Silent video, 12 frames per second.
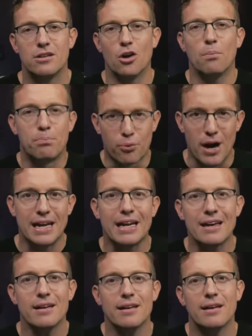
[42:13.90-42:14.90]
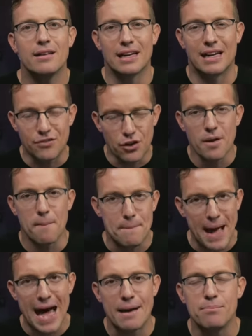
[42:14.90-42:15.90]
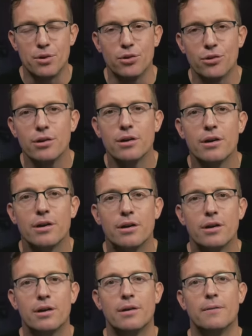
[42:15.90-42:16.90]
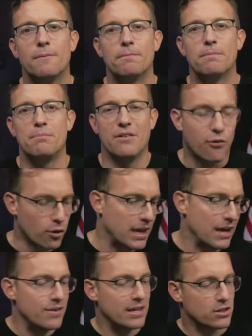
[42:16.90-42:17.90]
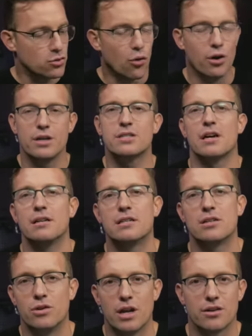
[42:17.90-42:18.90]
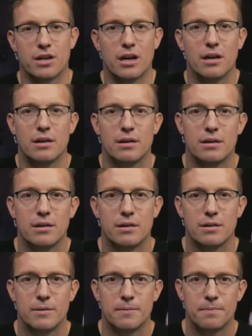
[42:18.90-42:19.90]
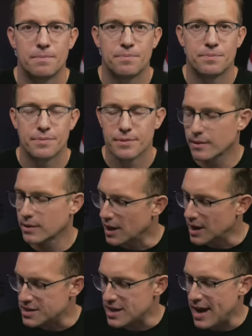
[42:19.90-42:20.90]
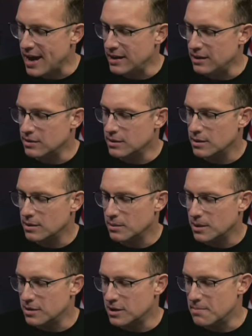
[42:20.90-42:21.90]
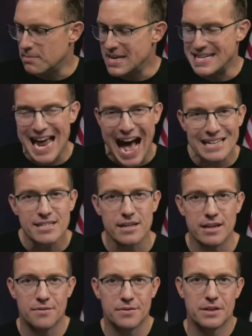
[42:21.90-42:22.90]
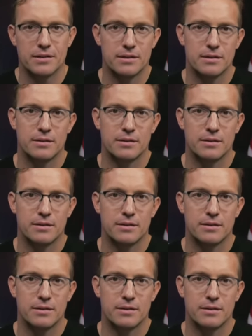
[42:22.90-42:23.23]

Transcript: They'll break it, like, if they're in a bad mood, before giving the toy to another kid. It's the mendacity of it.